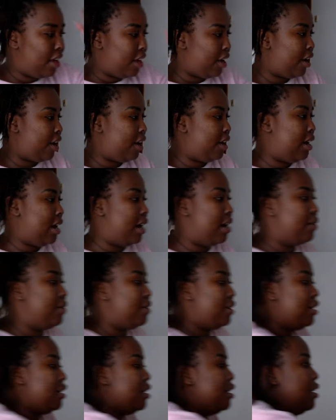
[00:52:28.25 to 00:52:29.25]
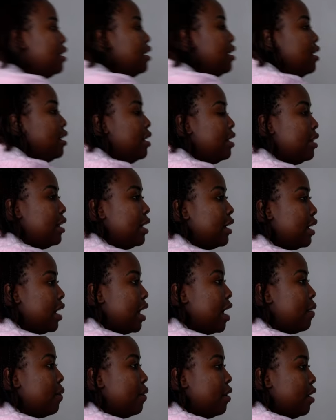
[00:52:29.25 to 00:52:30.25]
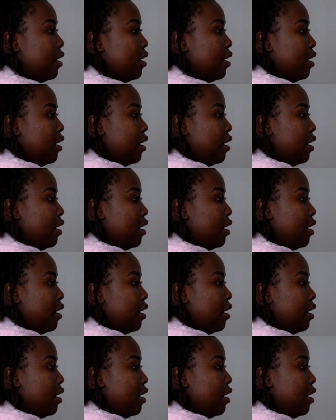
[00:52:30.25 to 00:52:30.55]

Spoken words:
hair down in an hour.